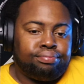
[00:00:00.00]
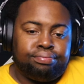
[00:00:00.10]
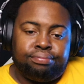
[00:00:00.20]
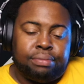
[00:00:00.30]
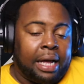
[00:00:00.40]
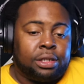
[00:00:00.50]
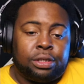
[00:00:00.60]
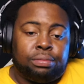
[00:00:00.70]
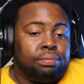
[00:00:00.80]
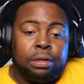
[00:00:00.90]

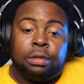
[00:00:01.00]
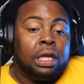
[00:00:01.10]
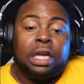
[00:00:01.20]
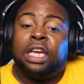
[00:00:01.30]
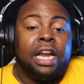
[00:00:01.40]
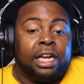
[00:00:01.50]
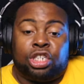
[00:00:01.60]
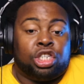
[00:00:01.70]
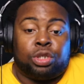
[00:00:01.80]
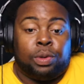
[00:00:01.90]
the connection
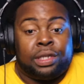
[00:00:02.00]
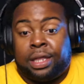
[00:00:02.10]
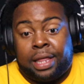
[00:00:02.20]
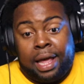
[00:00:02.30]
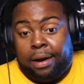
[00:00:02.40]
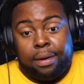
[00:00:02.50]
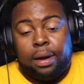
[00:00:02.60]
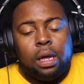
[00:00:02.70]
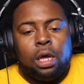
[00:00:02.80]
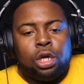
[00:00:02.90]
just wasn't there.
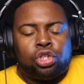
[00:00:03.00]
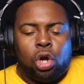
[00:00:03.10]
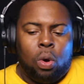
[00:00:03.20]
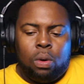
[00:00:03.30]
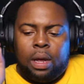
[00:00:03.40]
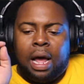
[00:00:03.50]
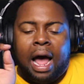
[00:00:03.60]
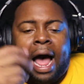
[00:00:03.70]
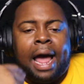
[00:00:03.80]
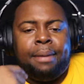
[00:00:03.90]
So
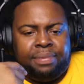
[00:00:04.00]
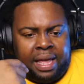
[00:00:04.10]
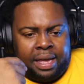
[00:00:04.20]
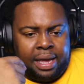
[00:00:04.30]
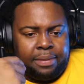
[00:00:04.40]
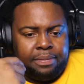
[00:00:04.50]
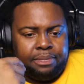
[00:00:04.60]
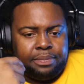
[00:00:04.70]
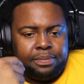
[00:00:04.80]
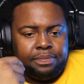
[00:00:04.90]
I'm thinking,
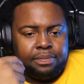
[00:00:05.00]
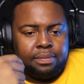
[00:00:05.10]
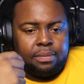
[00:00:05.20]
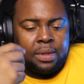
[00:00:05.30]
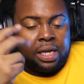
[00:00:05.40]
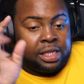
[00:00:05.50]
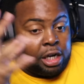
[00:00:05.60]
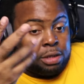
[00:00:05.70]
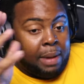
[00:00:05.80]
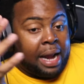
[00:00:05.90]
because
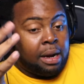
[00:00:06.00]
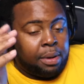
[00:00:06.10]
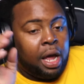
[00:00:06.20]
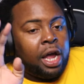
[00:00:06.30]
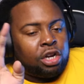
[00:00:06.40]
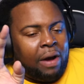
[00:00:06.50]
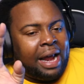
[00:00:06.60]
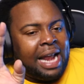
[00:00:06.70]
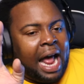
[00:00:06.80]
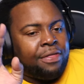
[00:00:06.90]
here's my number, because right
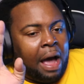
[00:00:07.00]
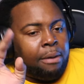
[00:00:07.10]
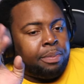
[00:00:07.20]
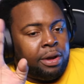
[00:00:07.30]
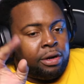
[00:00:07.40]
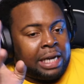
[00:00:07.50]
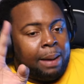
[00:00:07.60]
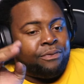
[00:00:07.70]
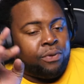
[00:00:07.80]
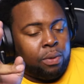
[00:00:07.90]
now that would be your top
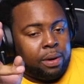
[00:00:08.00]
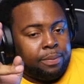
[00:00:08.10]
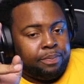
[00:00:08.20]
four.